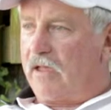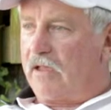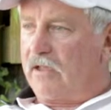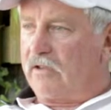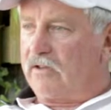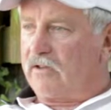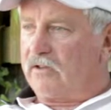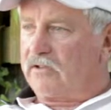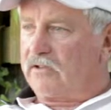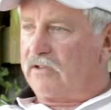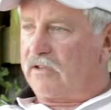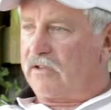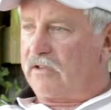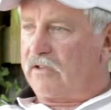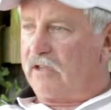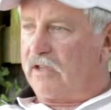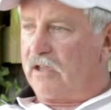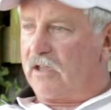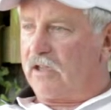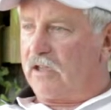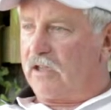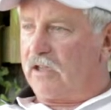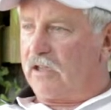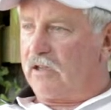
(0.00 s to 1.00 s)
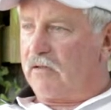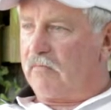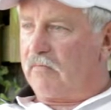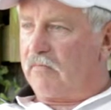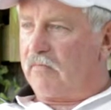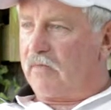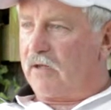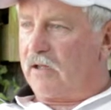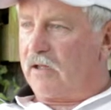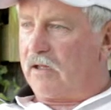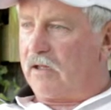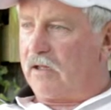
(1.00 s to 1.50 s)
Just the
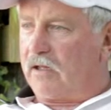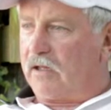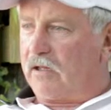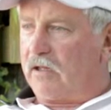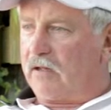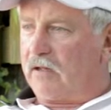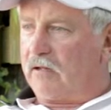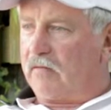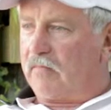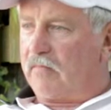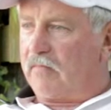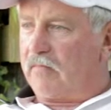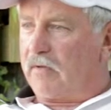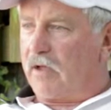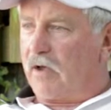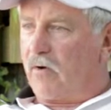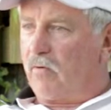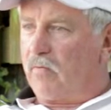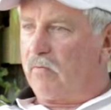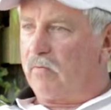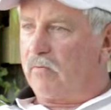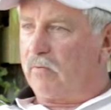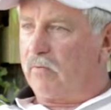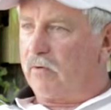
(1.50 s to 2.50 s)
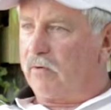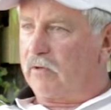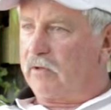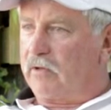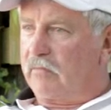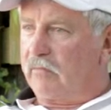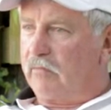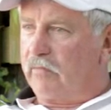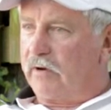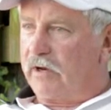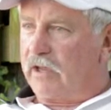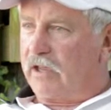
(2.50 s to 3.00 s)
help with
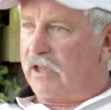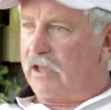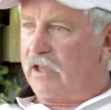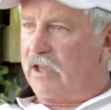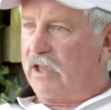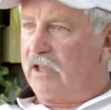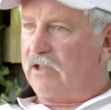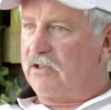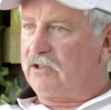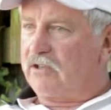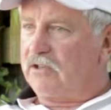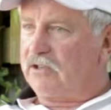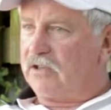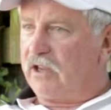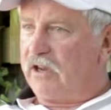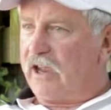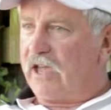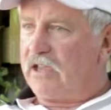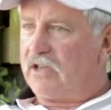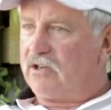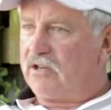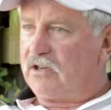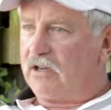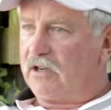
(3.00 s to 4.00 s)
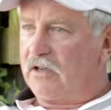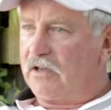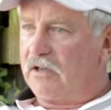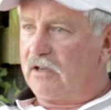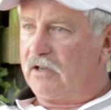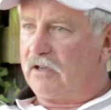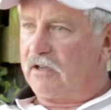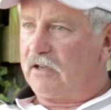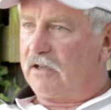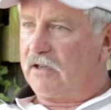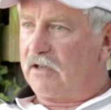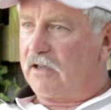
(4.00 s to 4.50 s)
bringing kids to nature
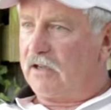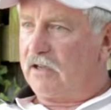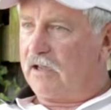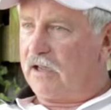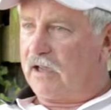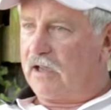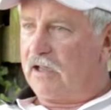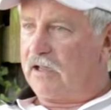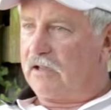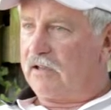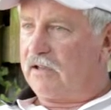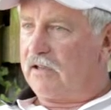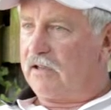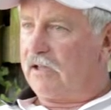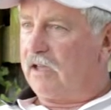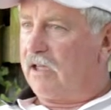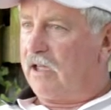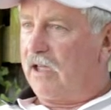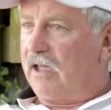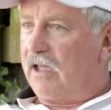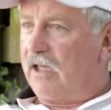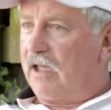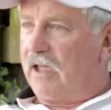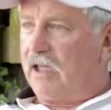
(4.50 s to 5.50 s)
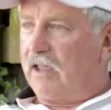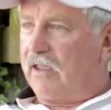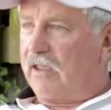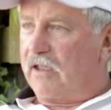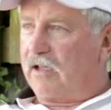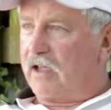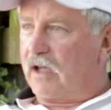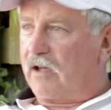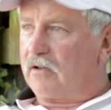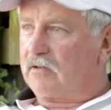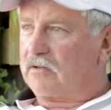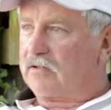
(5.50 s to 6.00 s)
and the
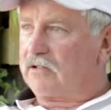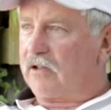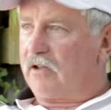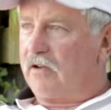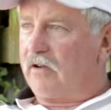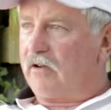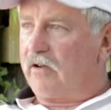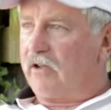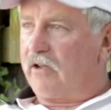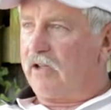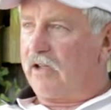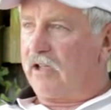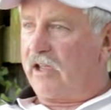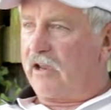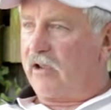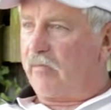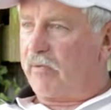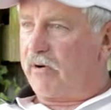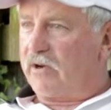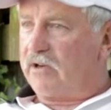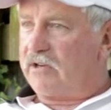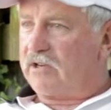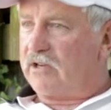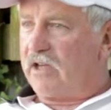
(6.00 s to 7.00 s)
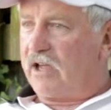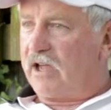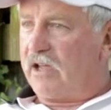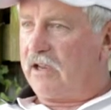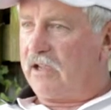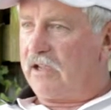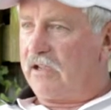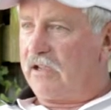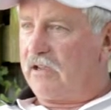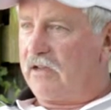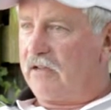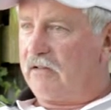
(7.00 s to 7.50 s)
coastline and
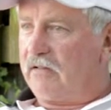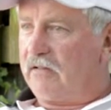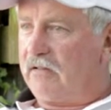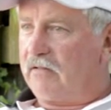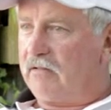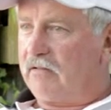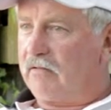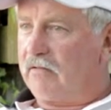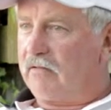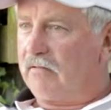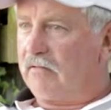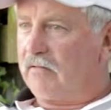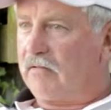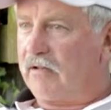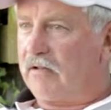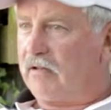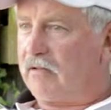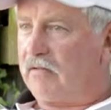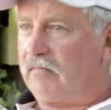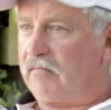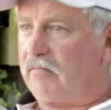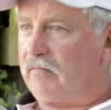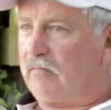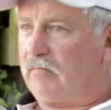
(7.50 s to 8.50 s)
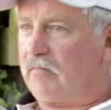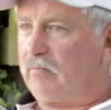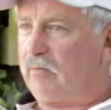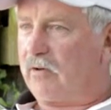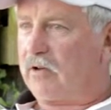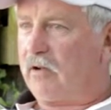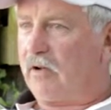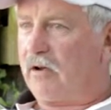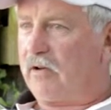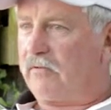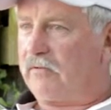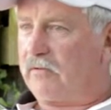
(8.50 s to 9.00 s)
appreciating what
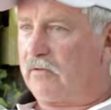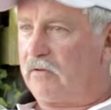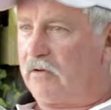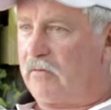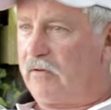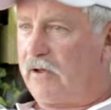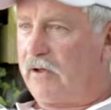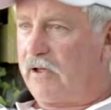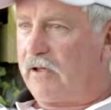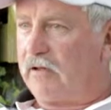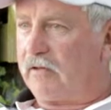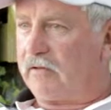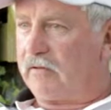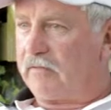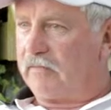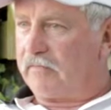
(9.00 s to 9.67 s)
life's all about.